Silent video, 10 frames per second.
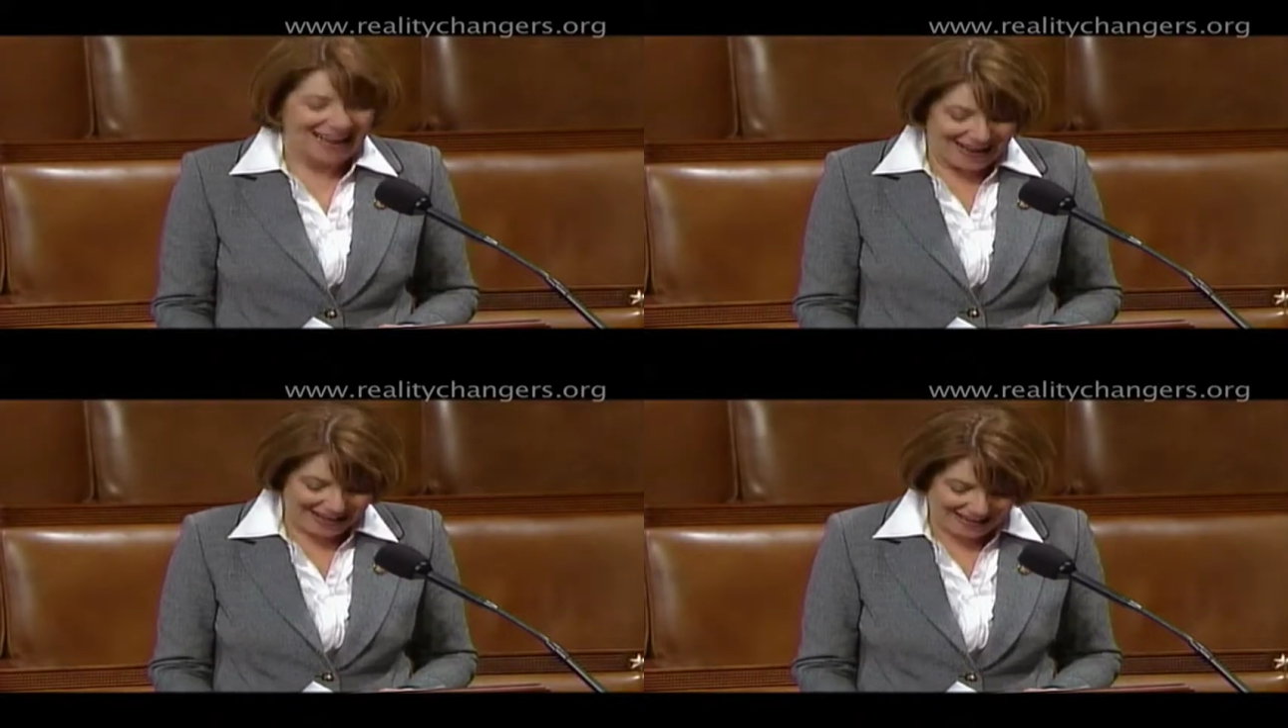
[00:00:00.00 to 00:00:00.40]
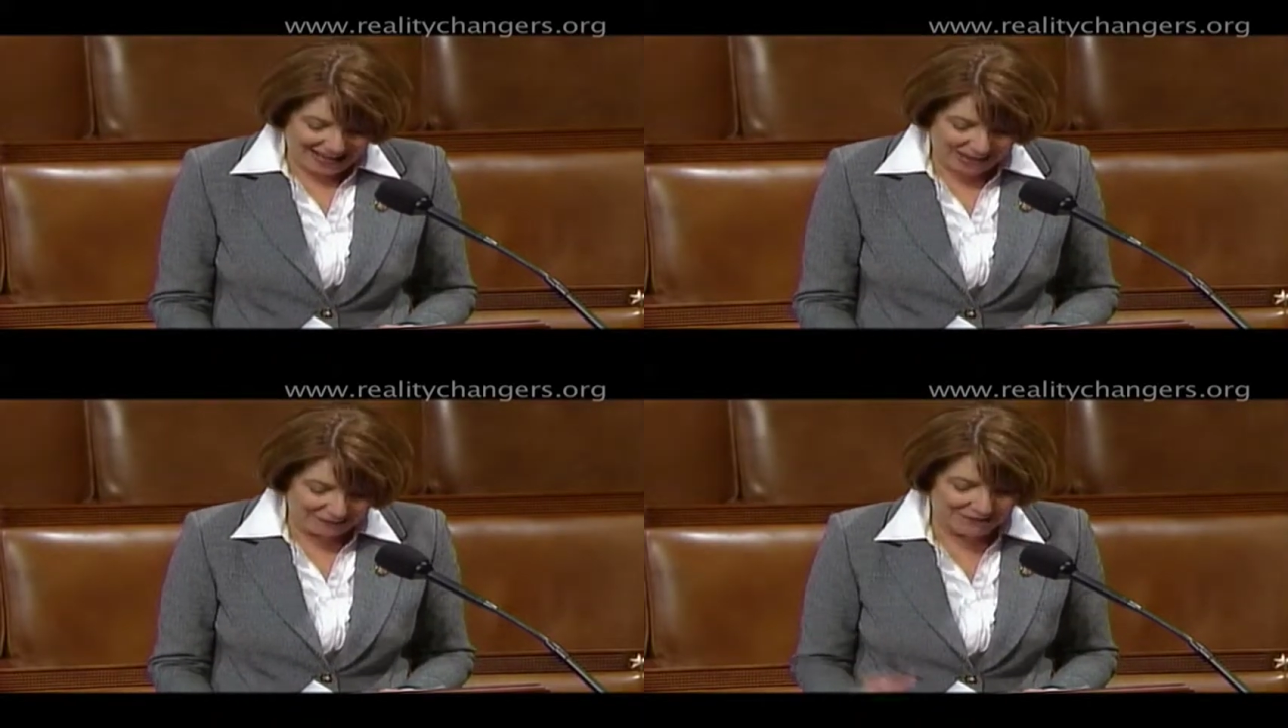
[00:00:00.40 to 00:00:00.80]
uh,
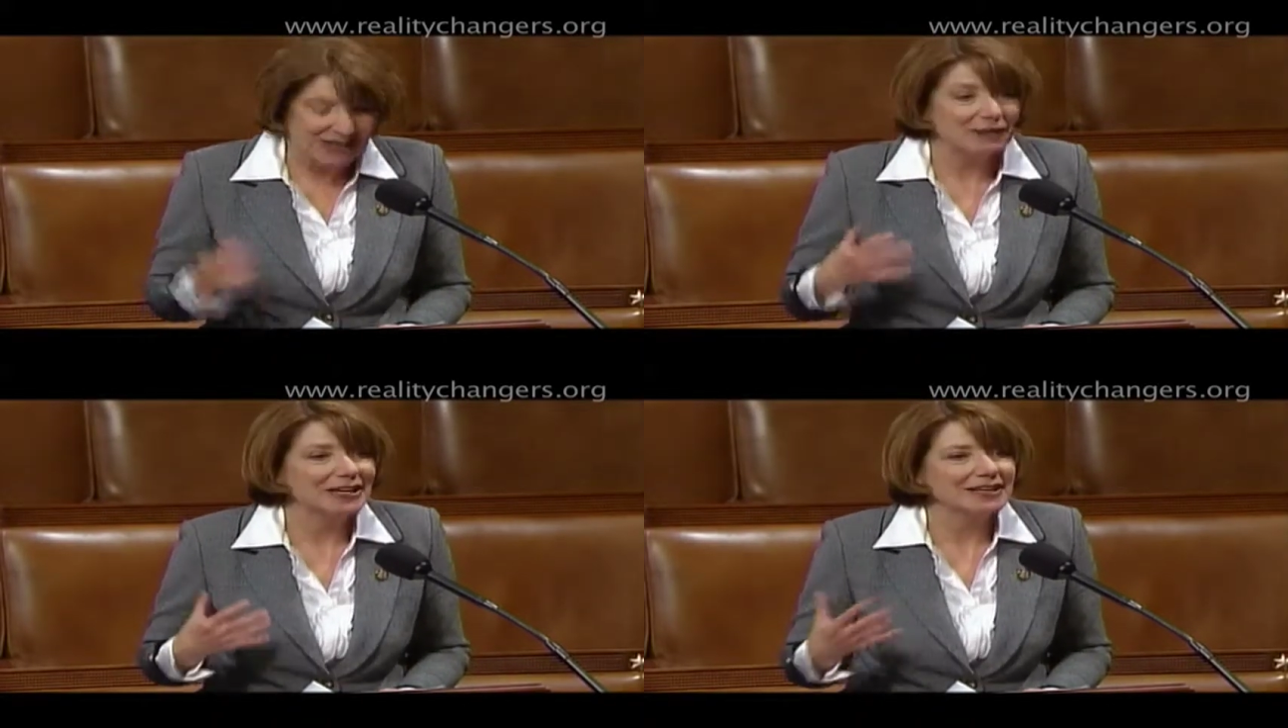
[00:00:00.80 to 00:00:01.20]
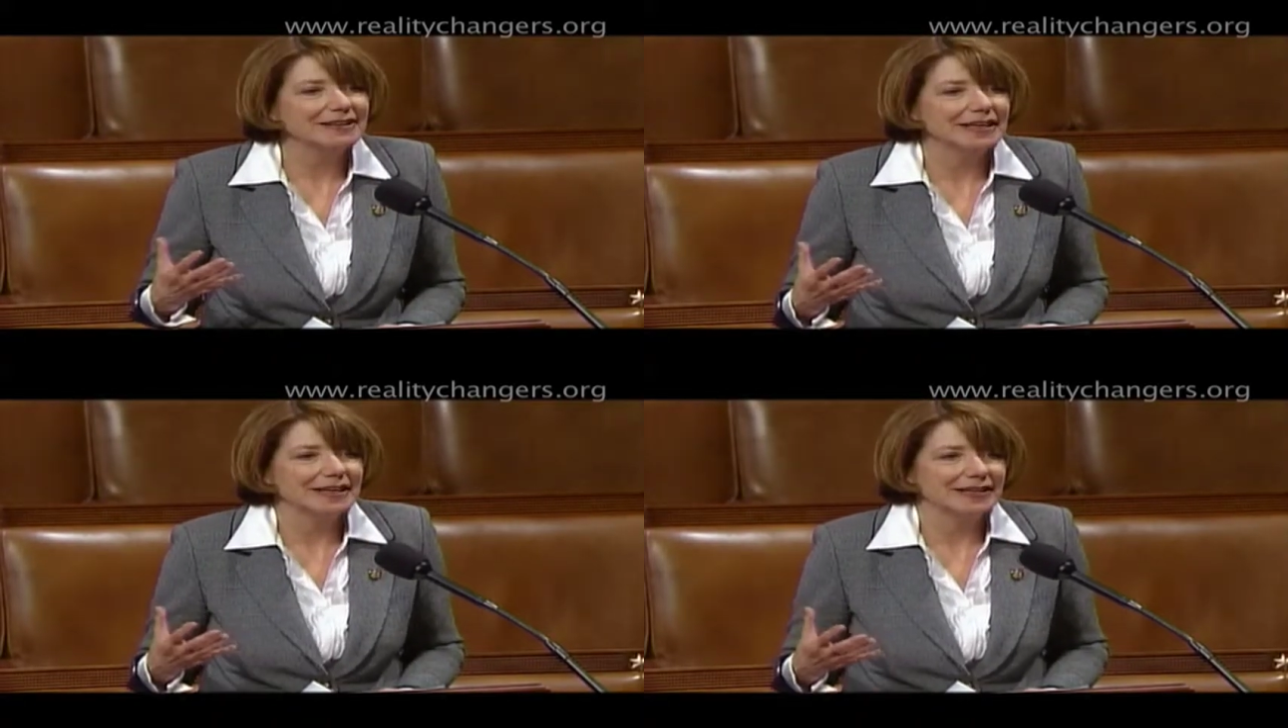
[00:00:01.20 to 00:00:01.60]
and very
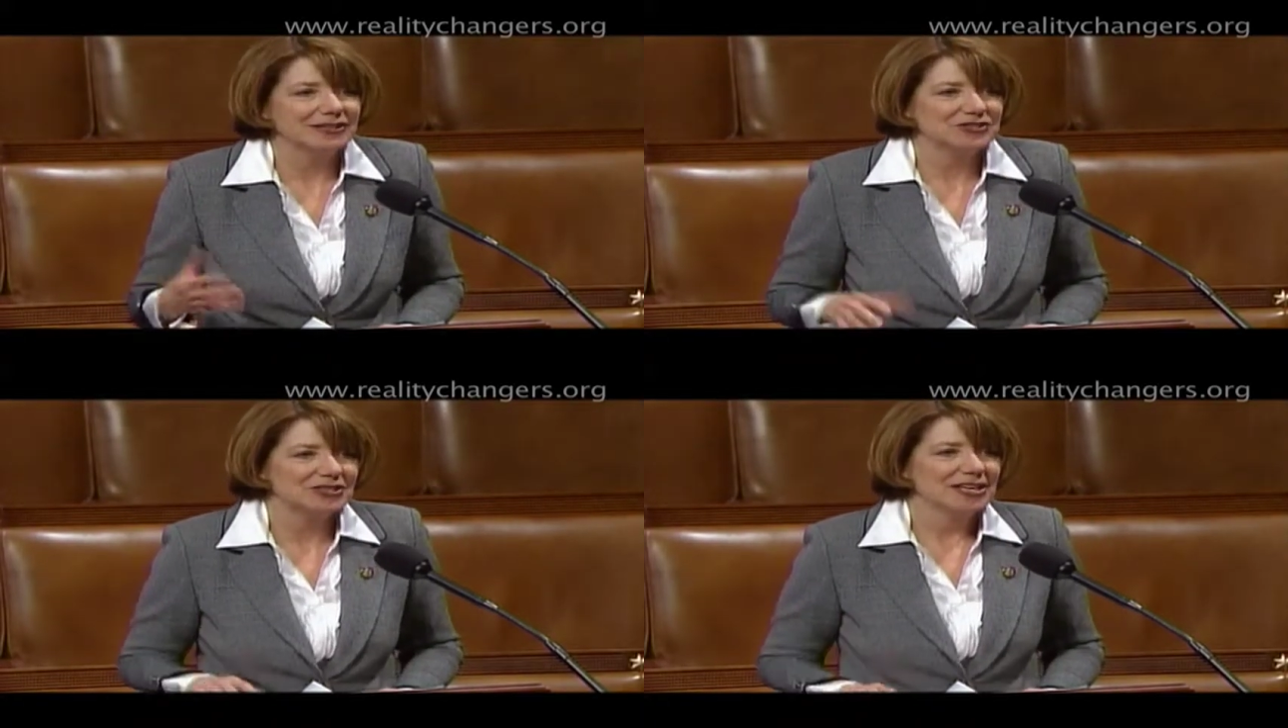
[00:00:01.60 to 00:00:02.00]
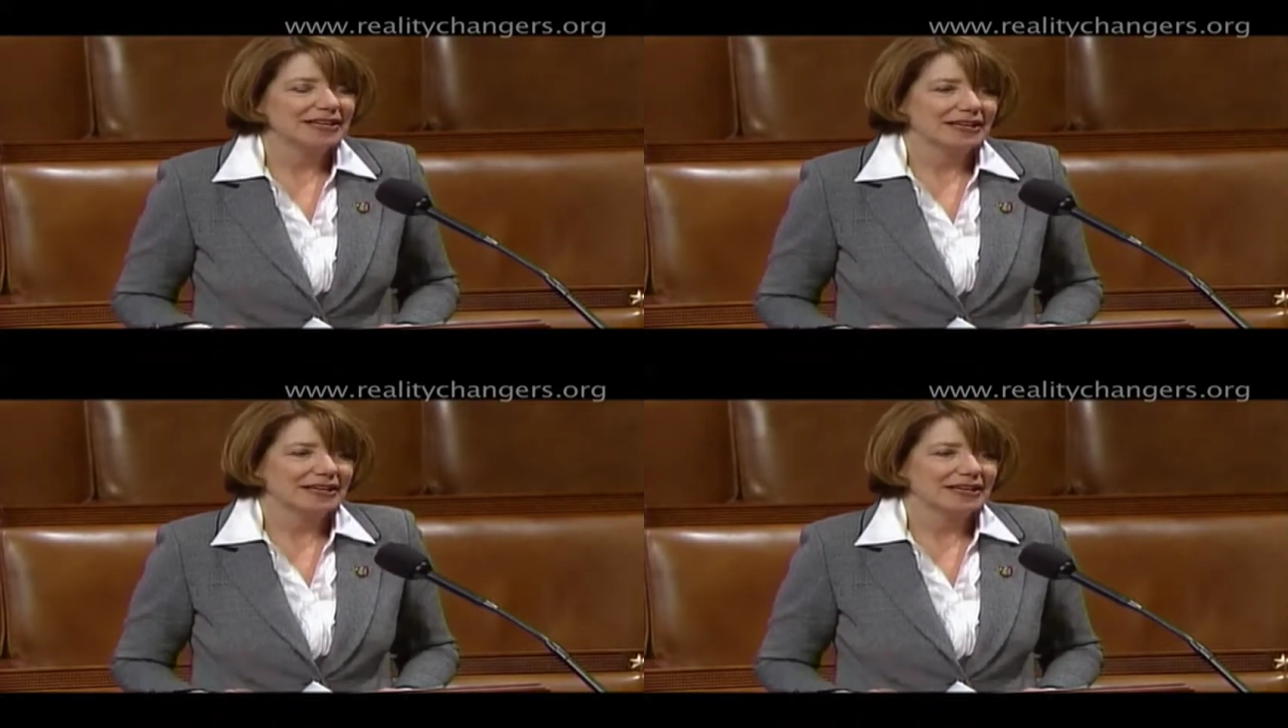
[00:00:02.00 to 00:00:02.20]
engaged